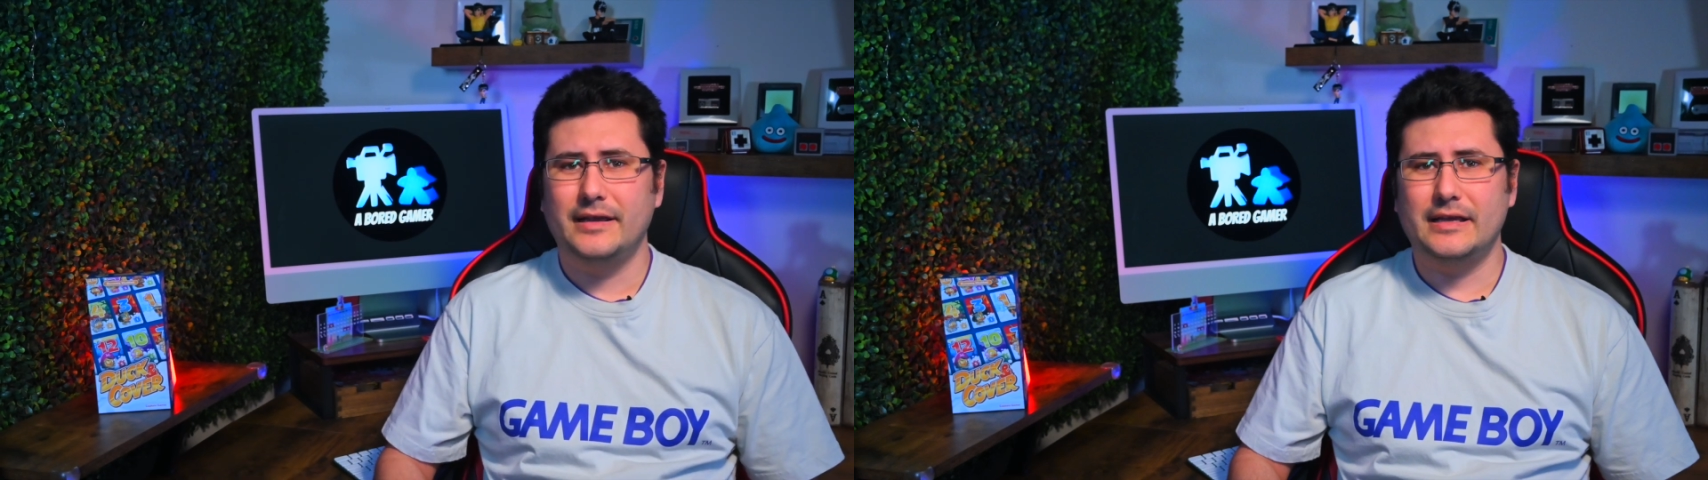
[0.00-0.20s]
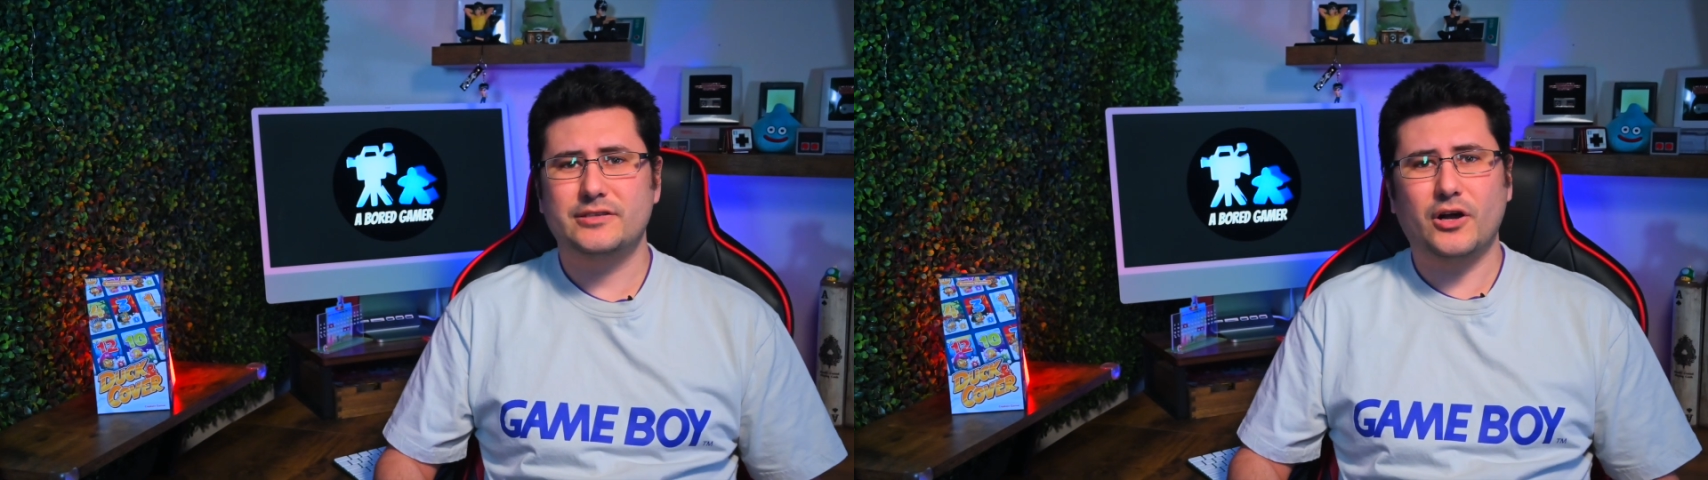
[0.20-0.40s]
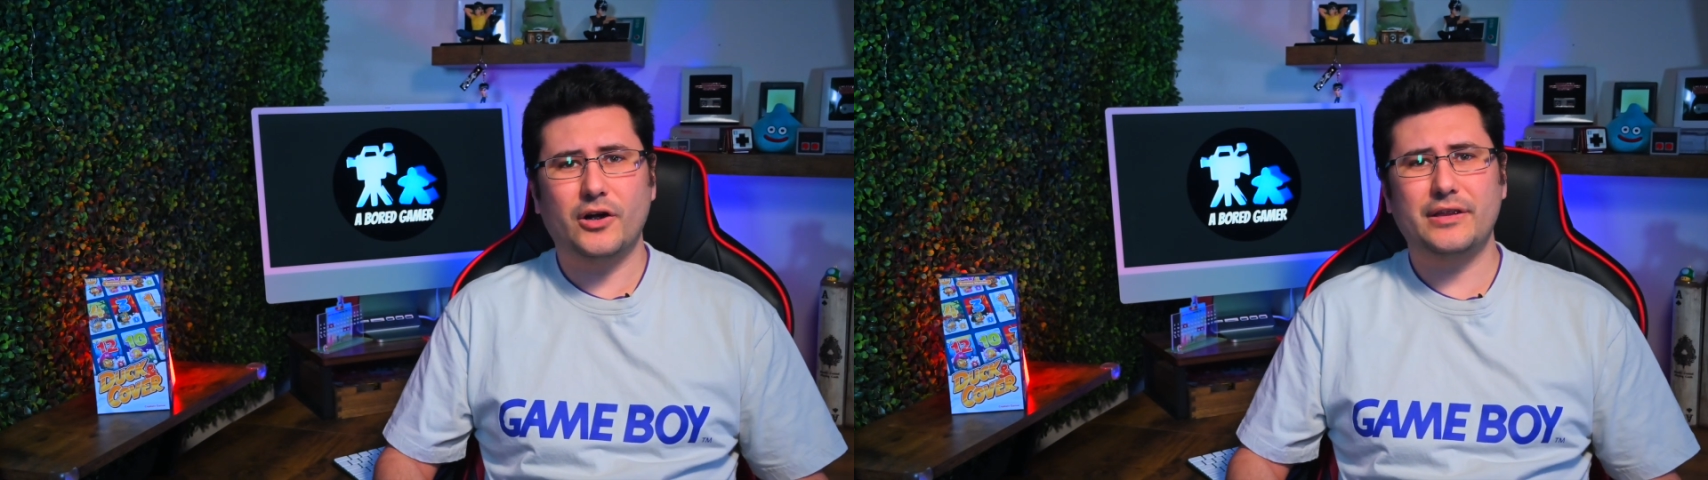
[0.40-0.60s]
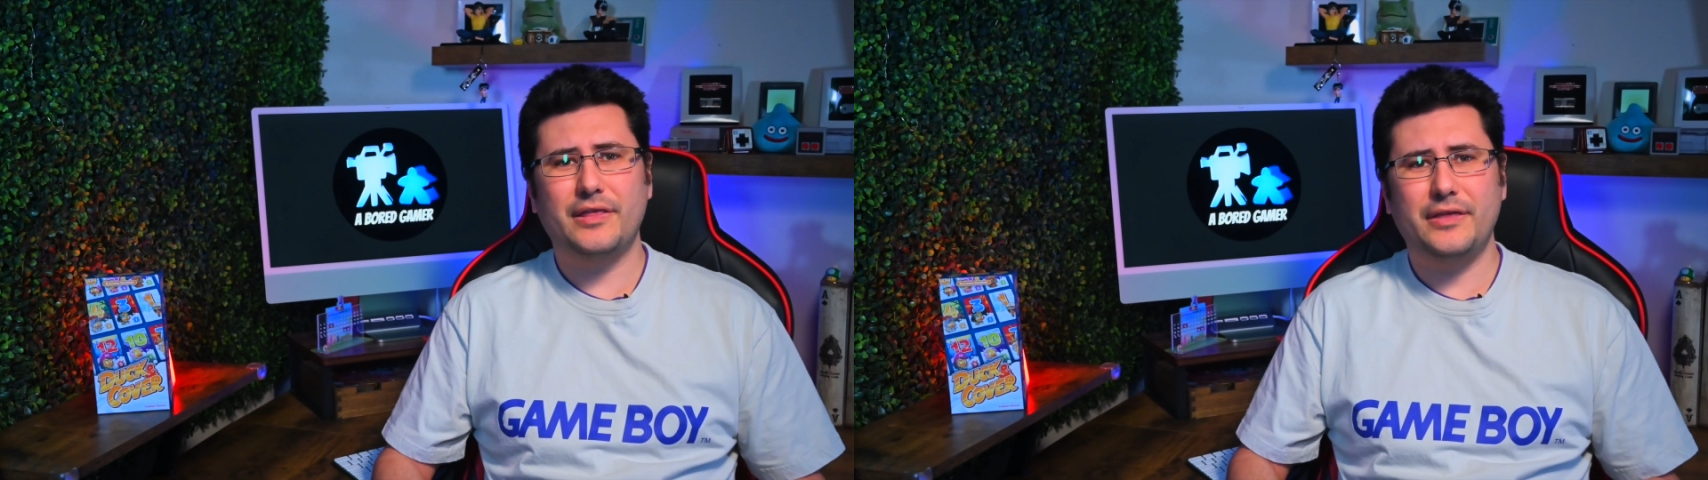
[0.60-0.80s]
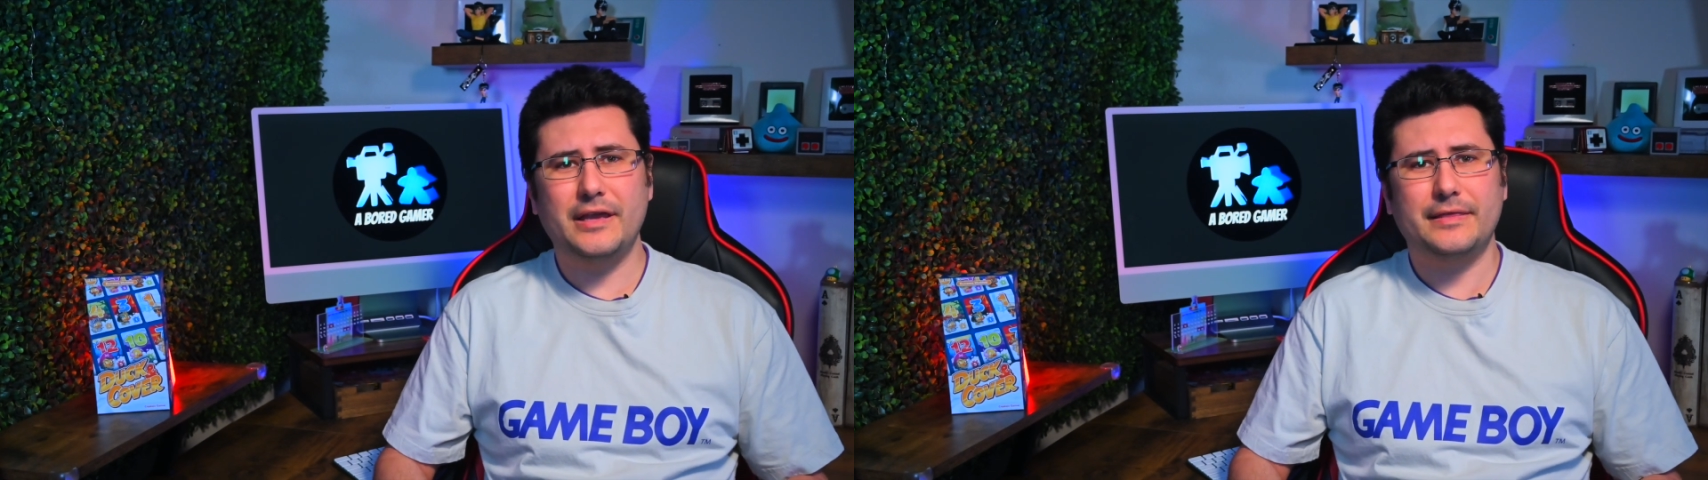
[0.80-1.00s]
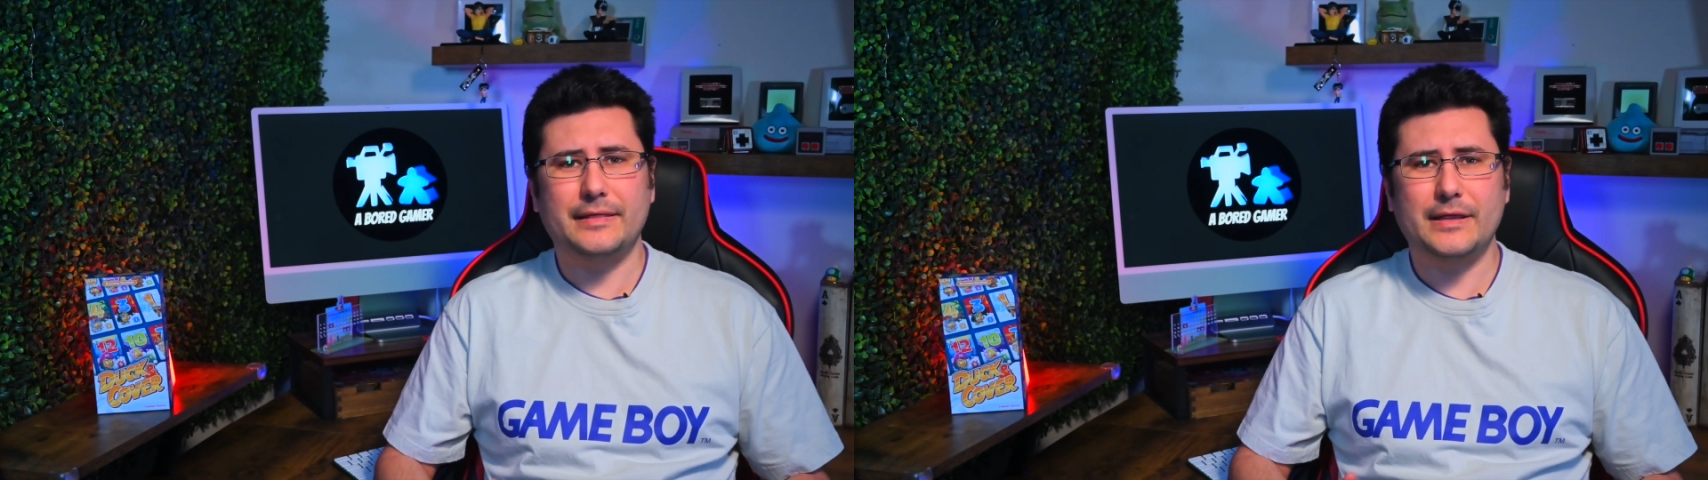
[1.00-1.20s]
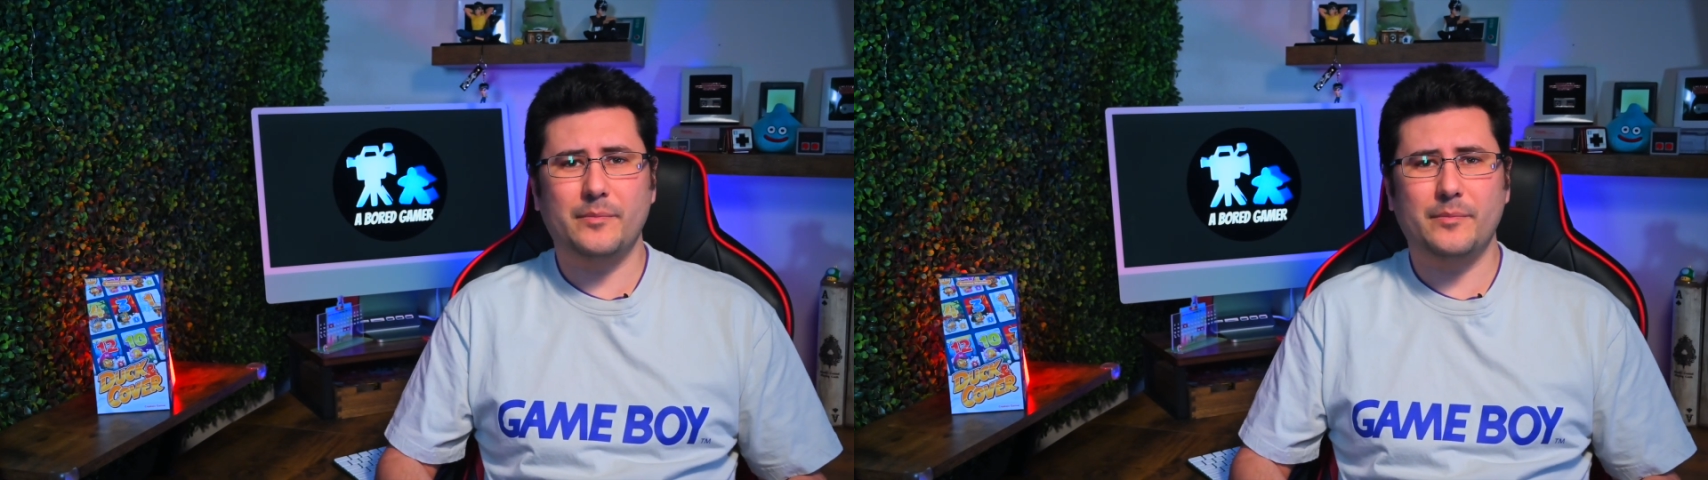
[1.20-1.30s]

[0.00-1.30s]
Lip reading: It's hard to think that there